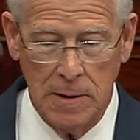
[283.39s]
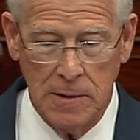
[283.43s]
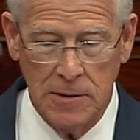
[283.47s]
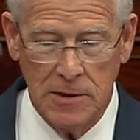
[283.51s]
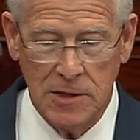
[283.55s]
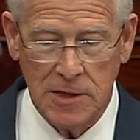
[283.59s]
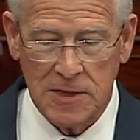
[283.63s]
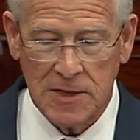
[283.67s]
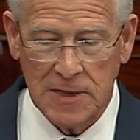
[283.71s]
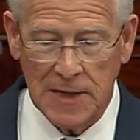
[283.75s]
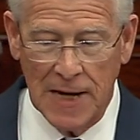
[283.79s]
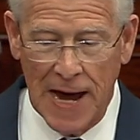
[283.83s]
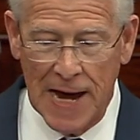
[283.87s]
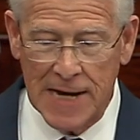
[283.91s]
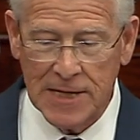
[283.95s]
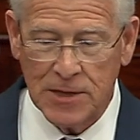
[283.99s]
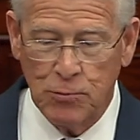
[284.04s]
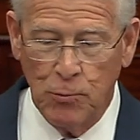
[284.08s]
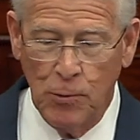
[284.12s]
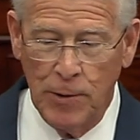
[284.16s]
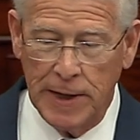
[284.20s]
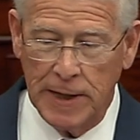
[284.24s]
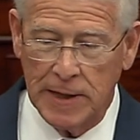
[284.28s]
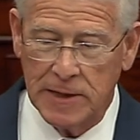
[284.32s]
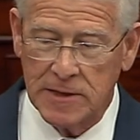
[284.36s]
Just last
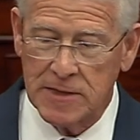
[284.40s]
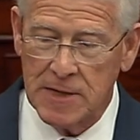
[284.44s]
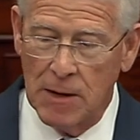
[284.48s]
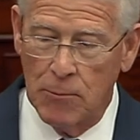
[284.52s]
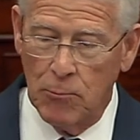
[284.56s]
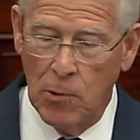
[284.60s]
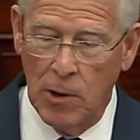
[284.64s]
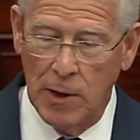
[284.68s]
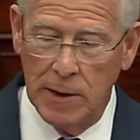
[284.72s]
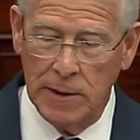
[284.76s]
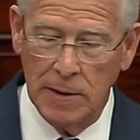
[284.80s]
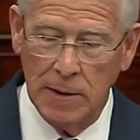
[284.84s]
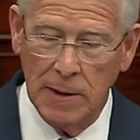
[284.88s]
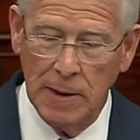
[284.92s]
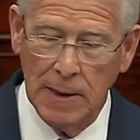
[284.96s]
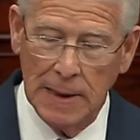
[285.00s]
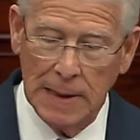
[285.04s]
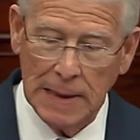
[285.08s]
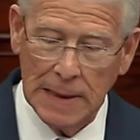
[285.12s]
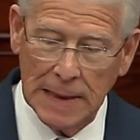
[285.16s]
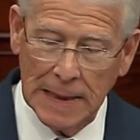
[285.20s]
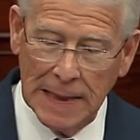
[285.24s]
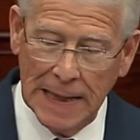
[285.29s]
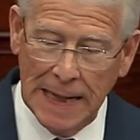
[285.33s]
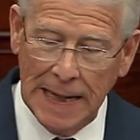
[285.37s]
week, someone
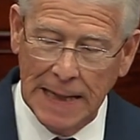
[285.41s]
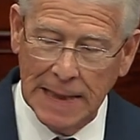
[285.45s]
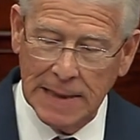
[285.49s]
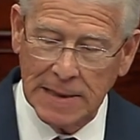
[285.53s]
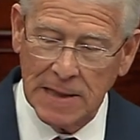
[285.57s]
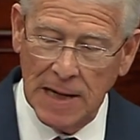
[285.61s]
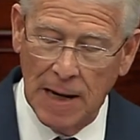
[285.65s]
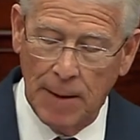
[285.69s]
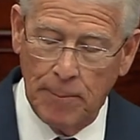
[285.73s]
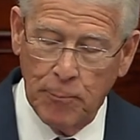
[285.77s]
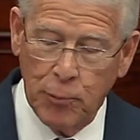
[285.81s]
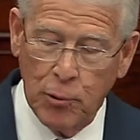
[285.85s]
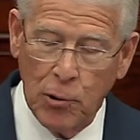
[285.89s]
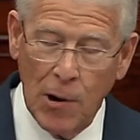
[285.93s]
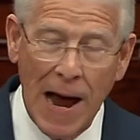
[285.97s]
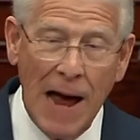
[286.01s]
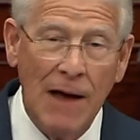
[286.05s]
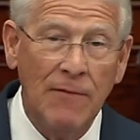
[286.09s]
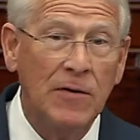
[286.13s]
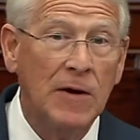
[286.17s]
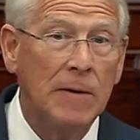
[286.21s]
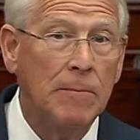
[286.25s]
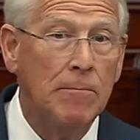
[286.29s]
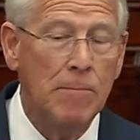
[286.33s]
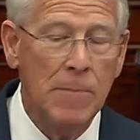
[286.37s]
leaked a
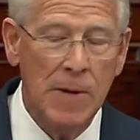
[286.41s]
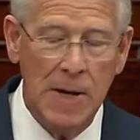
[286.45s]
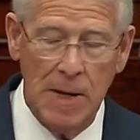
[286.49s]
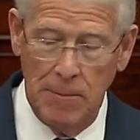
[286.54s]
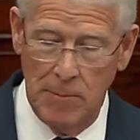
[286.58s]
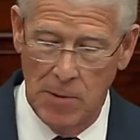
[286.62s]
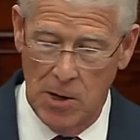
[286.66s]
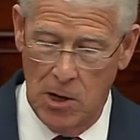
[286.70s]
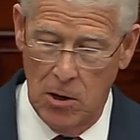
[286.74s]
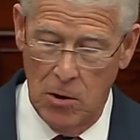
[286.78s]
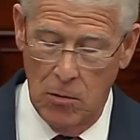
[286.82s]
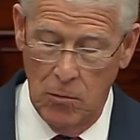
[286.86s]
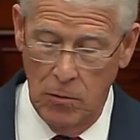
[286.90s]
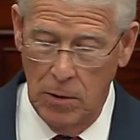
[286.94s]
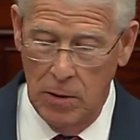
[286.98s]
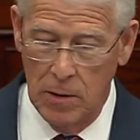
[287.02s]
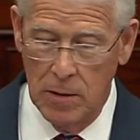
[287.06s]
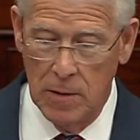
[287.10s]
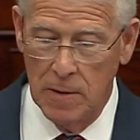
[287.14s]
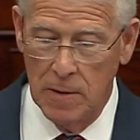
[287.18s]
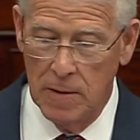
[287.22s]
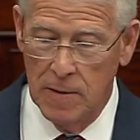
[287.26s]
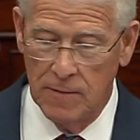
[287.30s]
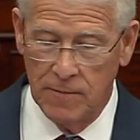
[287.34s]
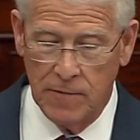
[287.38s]
private memo
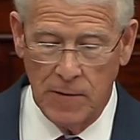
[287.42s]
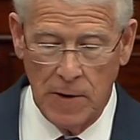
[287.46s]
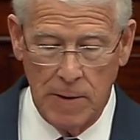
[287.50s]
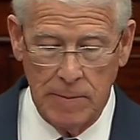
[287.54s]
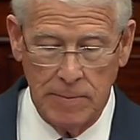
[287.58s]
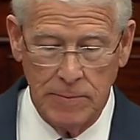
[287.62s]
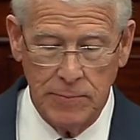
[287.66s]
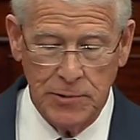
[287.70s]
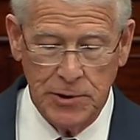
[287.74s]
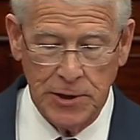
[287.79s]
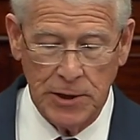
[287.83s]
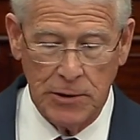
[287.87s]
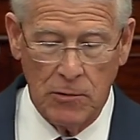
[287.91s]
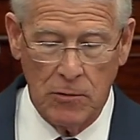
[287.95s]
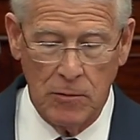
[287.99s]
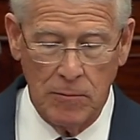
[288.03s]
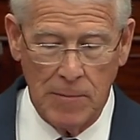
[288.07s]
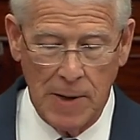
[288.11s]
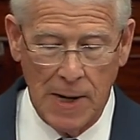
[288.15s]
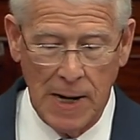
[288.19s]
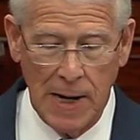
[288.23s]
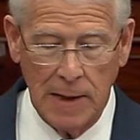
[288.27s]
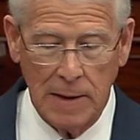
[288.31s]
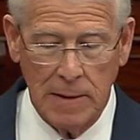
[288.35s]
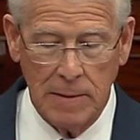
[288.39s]
from General
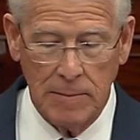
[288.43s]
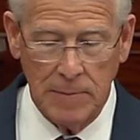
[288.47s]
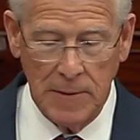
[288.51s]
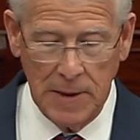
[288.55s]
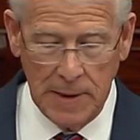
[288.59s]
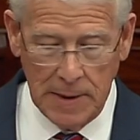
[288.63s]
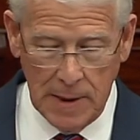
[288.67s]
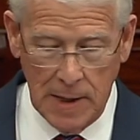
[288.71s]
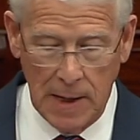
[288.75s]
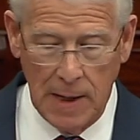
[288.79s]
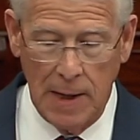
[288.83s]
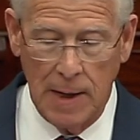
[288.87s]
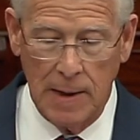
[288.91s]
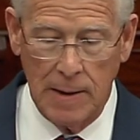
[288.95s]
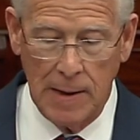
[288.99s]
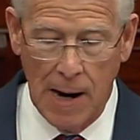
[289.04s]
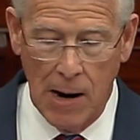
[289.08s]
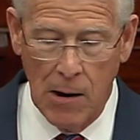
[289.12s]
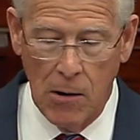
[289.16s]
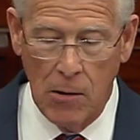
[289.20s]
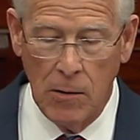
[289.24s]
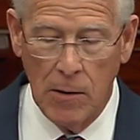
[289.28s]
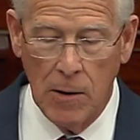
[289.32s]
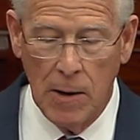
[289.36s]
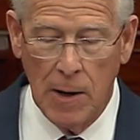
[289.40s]
Mike Minahan,
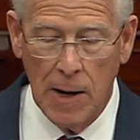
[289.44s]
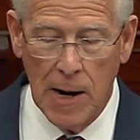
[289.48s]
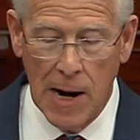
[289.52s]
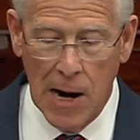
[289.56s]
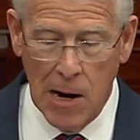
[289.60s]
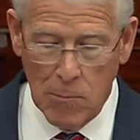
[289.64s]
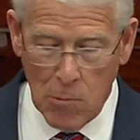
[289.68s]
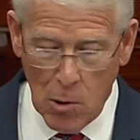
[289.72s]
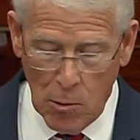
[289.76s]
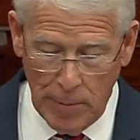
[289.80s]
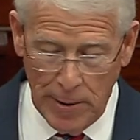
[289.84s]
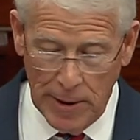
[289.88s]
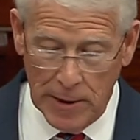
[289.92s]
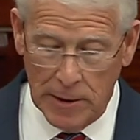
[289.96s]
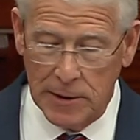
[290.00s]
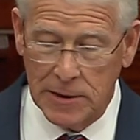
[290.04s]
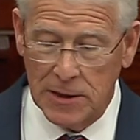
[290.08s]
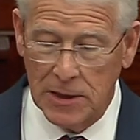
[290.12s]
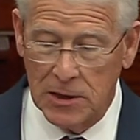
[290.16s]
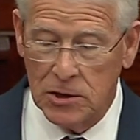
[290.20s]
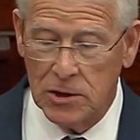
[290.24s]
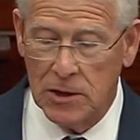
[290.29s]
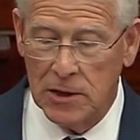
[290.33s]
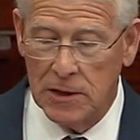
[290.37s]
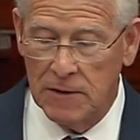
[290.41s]
our air
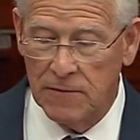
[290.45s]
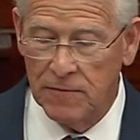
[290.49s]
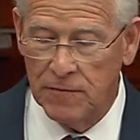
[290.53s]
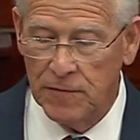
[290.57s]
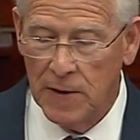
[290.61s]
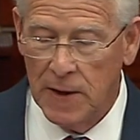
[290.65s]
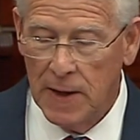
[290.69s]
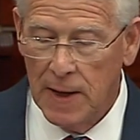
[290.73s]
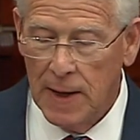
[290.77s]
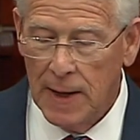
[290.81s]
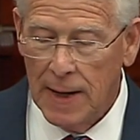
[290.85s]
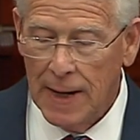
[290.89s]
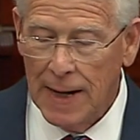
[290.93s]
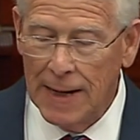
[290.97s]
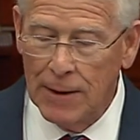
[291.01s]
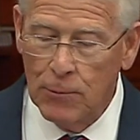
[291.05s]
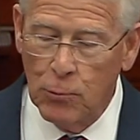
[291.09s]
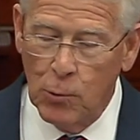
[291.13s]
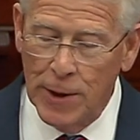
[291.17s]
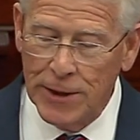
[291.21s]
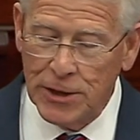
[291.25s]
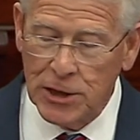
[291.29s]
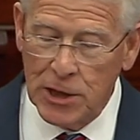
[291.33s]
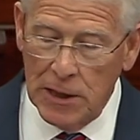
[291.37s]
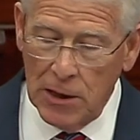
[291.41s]
mobility chief, in
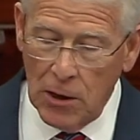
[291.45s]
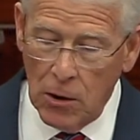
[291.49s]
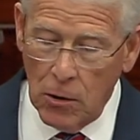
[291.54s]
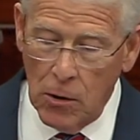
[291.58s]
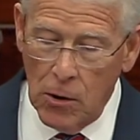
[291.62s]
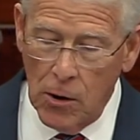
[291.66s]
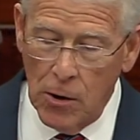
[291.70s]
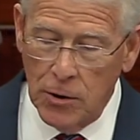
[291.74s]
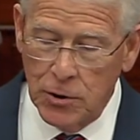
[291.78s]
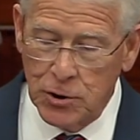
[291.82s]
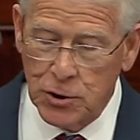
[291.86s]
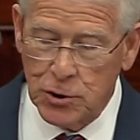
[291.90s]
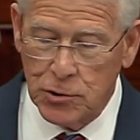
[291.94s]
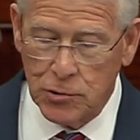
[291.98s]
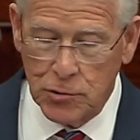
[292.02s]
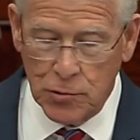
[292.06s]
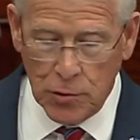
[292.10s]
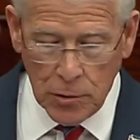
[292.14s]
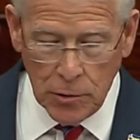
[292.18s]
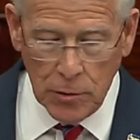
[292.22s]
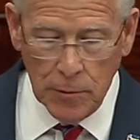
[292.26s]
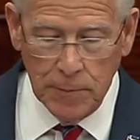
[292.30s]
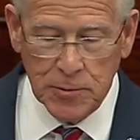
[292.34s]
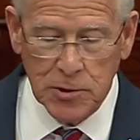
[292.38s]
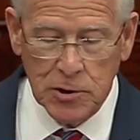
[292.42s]
which he urged
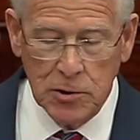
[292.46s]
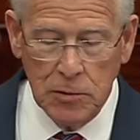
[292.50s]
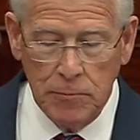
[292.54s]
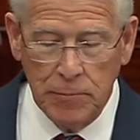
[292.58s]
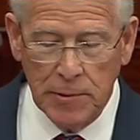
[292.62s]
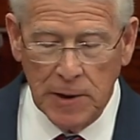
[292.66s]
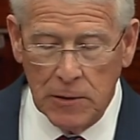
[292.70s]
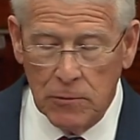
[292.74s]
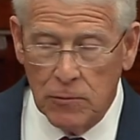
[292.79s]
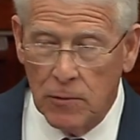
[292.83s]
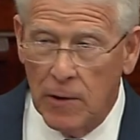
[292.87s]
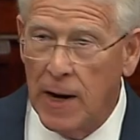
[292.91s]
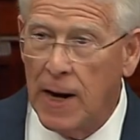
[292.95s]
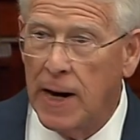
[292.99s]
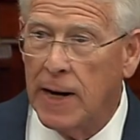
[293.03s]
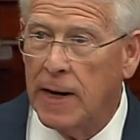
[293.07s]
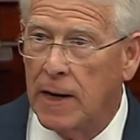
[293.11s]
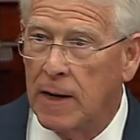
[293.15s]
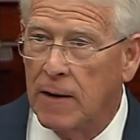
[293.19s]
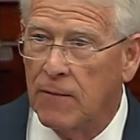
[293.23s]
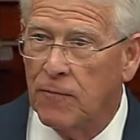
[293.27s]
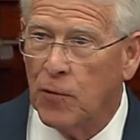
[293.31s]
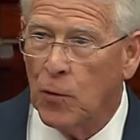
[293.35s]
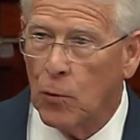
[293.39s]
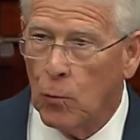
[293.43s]
troops to be
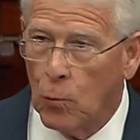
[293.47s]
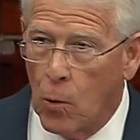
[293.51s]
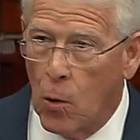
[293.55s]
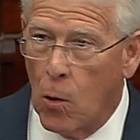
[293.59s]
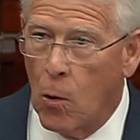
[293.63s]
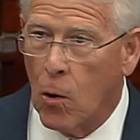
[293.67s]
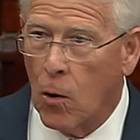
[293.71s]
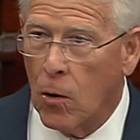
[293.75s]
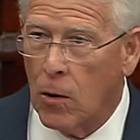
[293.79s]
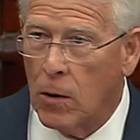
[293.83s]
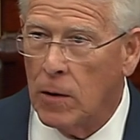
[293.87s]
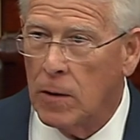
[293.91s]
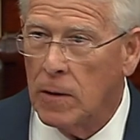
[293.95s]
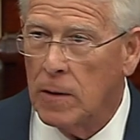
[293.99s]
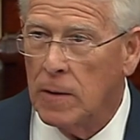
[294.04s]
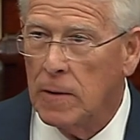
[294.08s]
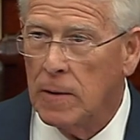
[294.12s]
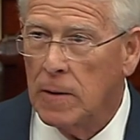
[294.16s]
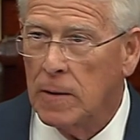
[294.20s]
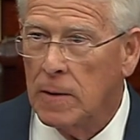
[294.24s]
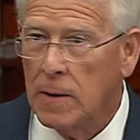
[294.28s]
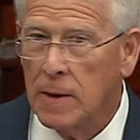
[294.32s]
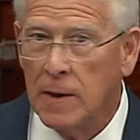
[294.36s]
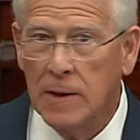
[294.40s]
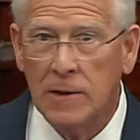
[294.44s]
ready for war
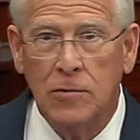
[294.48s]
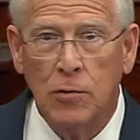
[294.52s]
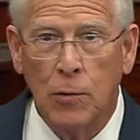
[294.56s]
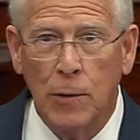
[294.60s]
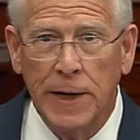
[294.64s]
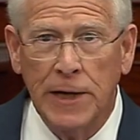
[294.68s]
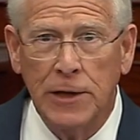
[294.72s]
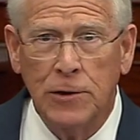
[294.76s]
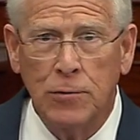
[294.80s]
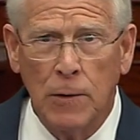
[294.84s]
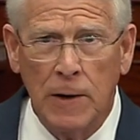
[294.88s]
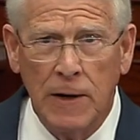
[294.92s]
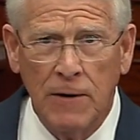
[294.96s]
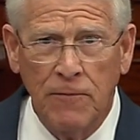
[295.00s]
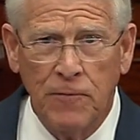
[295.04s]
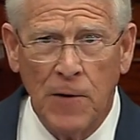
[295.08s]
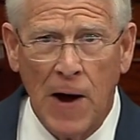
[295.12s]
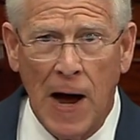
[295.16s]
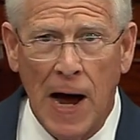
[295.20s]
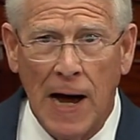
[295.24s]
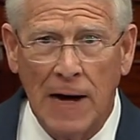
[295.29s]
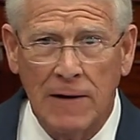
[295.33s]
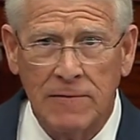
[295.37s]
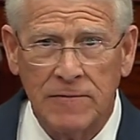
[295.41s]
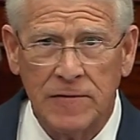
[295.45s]
in
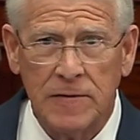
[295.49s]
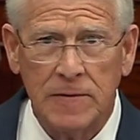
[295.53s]
2025.